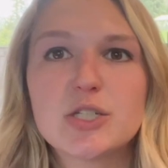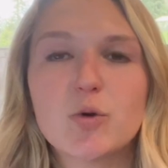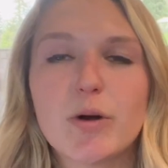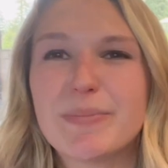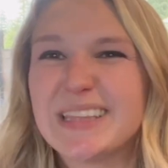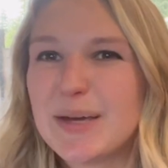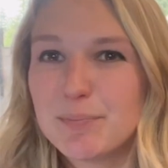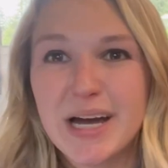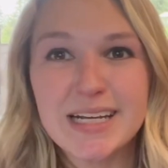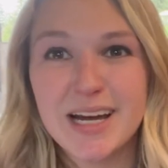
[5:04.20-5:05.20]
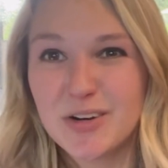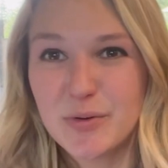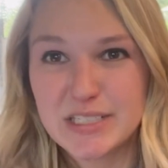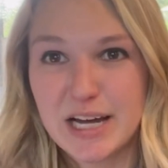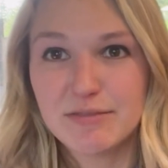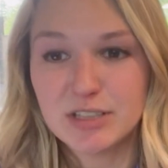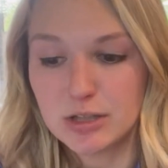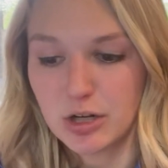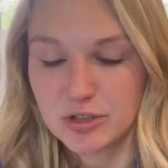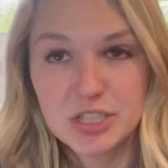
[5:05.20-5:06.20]
store, but they might not always have the
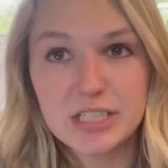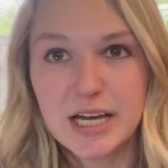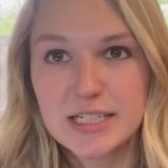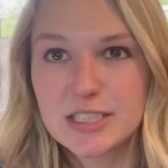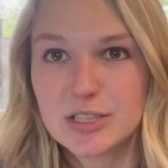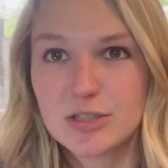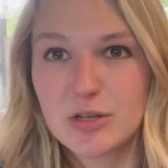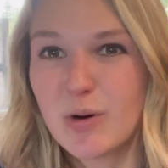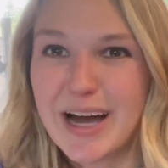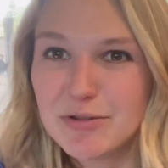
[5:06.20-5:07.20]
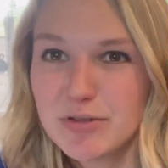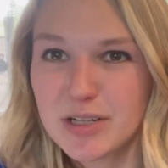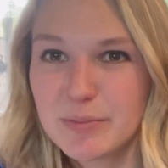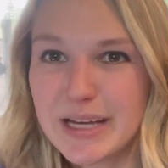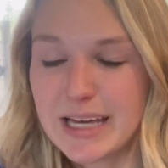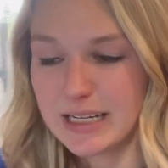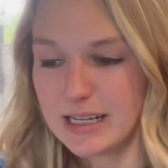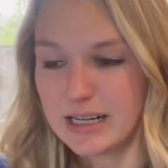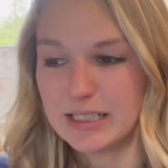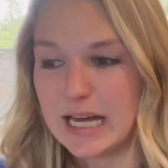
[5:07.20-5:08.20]
large size, so I would recommend getting
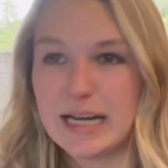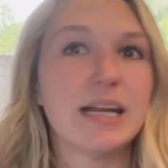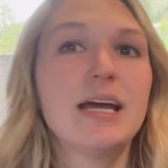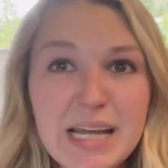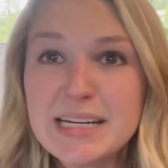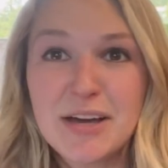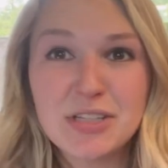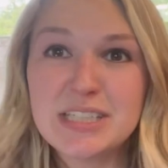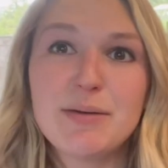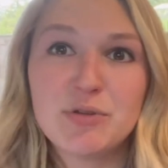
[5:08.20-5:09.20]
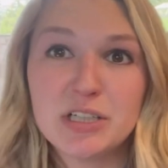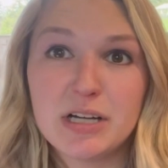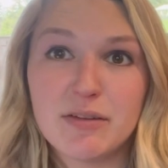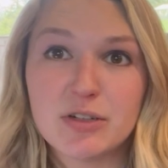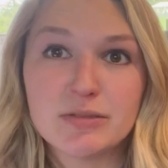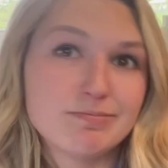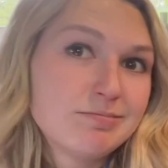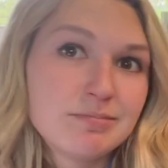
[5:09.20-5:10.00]
it online. And now the same with the cover.